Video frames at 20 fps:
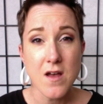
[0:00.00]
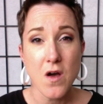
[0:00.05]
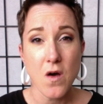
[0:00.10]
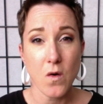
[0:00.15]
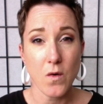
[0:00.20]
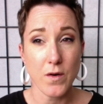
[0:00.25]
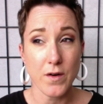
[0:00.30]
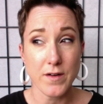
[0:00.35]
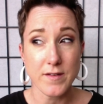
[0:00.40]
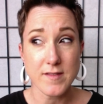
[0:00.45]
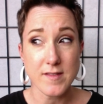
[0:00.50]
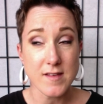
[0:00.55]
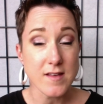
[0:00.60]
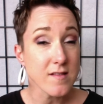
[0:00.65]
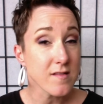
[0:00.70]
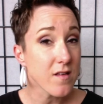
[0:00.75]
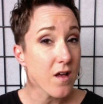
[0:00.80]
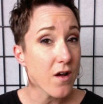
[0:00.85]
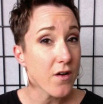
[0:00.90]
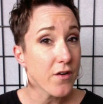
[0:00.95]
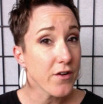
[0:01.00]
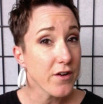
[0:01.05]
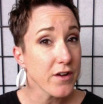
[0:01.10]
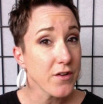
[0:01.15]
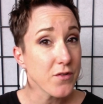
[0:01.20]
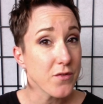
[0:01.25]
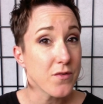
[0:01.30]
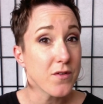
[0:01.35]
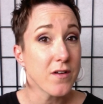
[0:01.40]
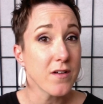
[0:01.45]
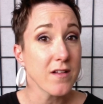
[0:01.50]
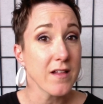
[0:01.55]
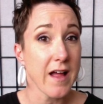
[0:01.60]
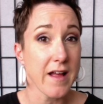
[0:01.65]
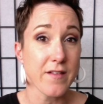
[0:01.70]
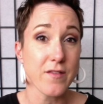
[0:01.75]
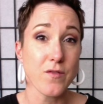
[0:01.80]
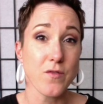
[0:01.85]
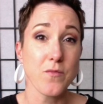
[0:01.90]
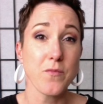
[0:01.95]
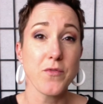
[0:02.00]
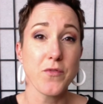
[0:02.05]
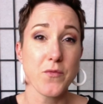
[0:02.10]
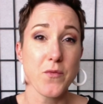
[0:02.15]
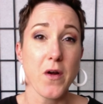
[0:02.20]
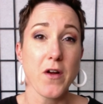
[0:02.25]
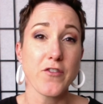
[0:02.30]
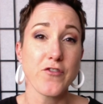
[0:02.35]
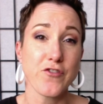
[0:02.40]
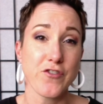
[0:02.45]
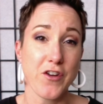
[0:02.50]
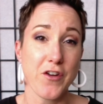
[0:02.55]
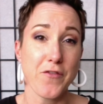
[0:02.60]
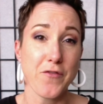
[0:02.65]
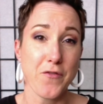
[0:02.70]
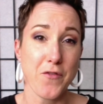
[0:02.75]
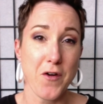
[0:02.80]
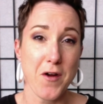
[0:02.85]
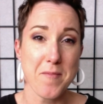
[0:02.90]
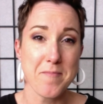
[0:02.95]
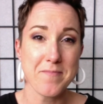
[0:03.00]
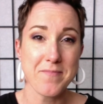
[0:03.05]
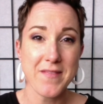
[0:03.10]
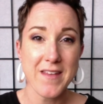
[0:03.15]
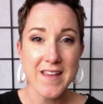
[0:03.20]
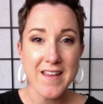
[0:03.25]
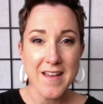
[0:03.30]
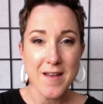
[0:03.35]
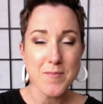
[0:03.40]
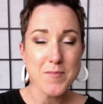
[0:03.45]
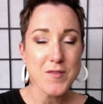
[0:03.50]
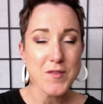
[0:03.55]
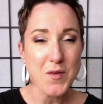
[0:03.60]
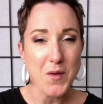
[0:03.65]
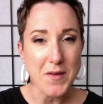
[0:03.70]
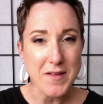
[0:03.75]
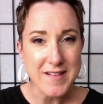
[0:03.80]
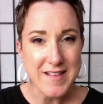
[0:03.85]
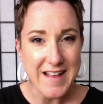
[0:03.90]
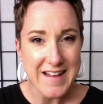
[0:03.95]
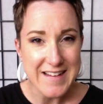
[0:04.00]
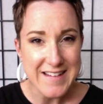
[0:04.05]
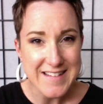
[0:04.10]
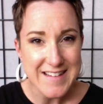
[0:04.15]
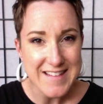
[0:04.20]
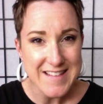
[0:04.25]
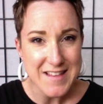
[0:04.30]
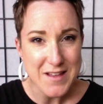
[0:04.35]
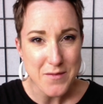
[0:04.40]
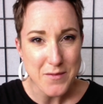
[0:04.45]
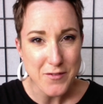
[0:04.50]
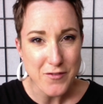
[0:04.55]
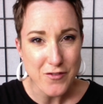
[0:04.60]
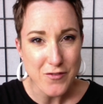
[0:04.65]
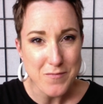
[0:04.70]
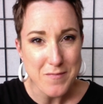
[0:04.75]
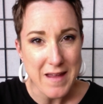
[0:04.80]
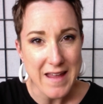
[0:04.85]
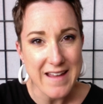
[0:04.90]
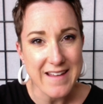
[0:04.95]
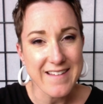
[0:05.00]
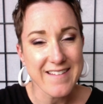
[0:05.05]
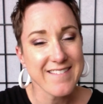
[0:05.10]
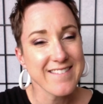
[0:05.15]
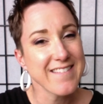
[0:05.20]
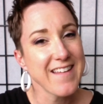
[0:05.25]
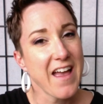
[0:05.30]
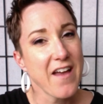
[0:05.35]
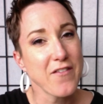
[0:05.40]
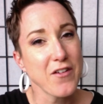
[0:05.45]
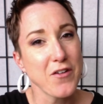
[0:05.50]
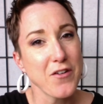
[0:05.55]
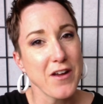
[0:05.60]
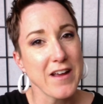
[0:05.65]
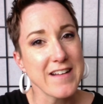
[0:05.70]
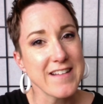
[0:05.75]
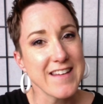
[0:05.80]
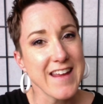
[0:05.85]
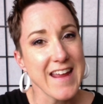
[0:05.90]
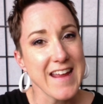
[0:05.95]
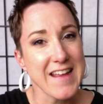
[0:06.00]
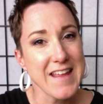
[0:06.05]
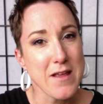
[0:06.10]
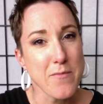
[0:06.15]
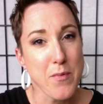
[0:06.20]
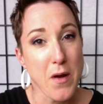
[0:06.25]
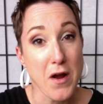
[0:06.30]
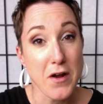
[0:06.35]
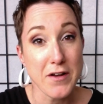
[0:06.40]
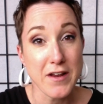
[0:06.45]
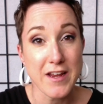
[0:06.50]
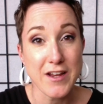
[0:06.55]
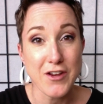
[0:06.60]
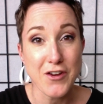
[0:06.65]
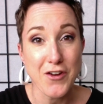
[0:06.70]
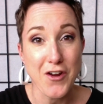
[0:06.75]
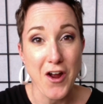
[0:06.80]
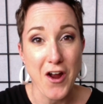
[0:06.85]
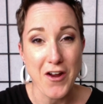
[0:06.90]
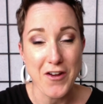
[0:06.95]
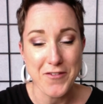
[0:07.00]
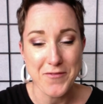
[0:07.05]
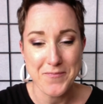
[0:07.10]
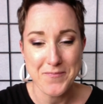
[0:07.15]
or Seesaw or in Google Classroom through our share form. I'm so excited to see what you make. Have a great day. Keep art in your heart.